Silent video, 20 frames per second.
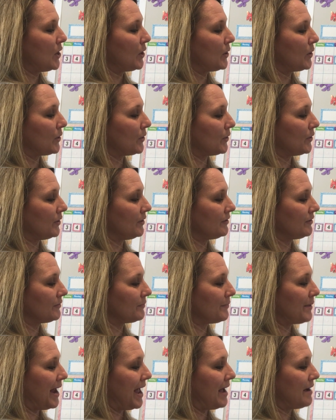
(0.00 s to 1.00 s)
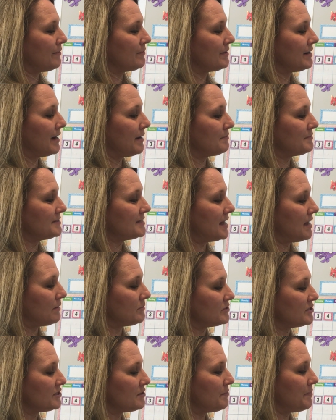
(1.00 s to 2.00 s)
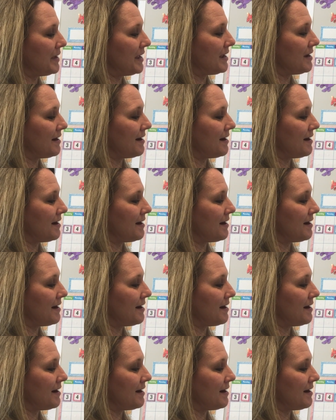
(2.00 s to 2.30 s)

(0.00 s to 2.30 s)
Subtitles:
Curl around. Come down to the pink